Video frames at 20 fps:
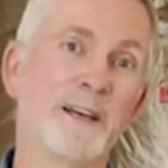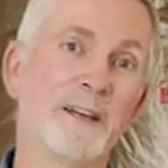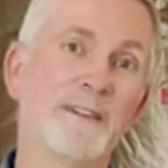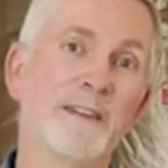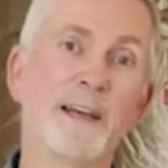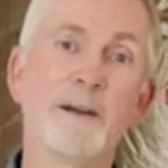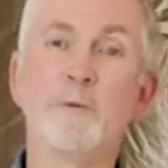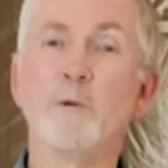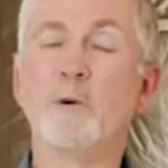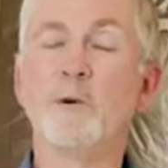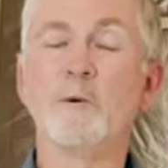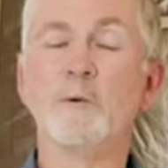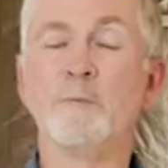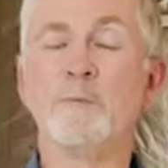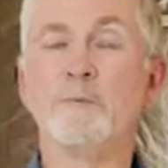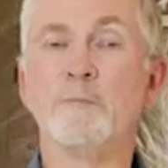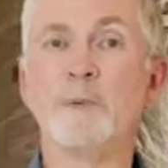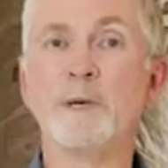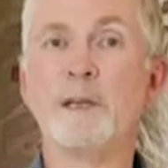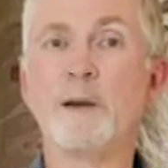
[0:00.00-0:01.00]
They will
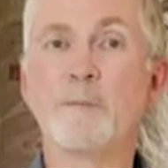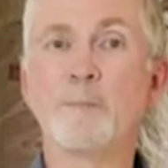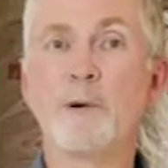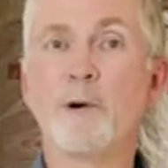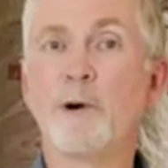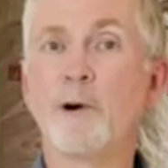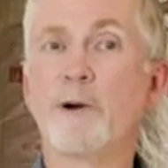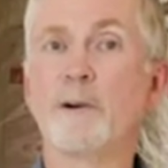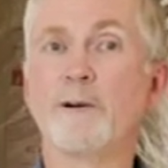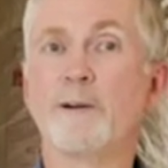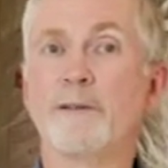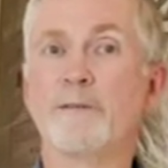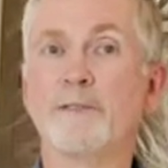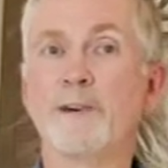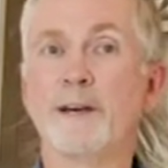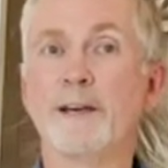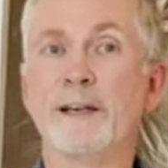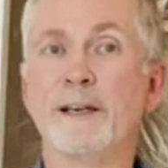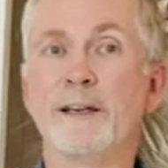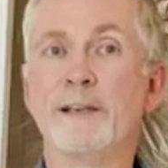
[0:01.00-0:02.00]
be a part of
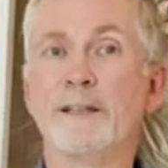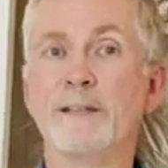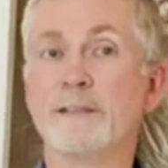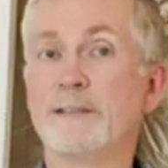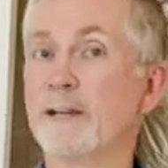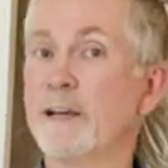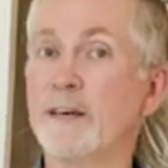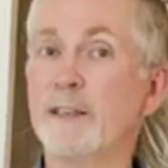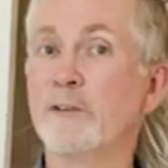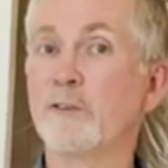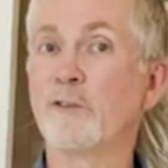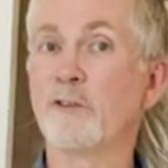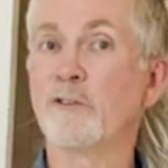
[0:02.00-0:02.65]
a, a tenants